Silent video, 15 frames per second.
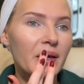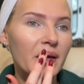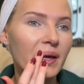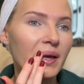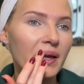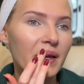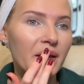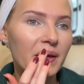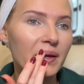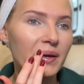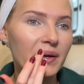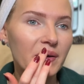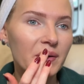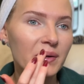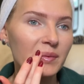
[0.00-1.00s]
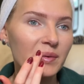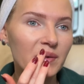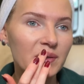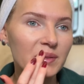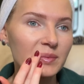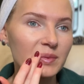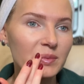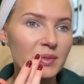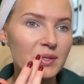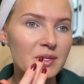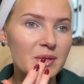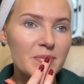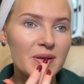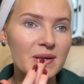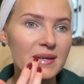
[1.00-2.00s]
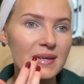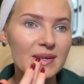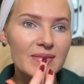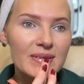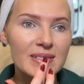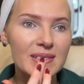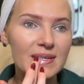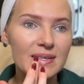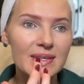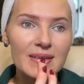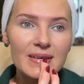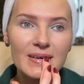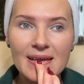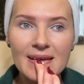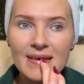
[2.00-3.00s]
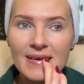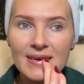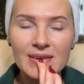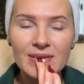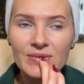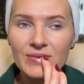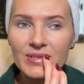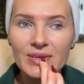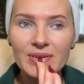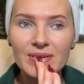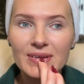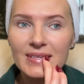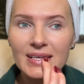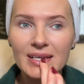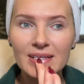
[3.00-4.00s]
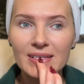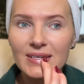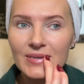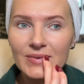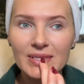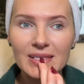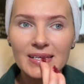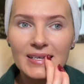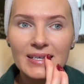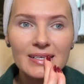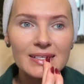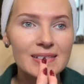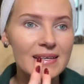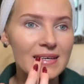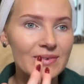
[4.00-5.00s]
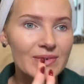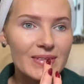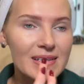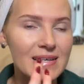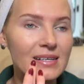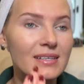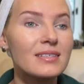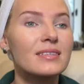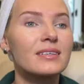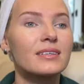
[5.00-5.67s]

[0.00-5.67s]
a Christmas PG party every single year and do Secret Santa with the kids and with us, the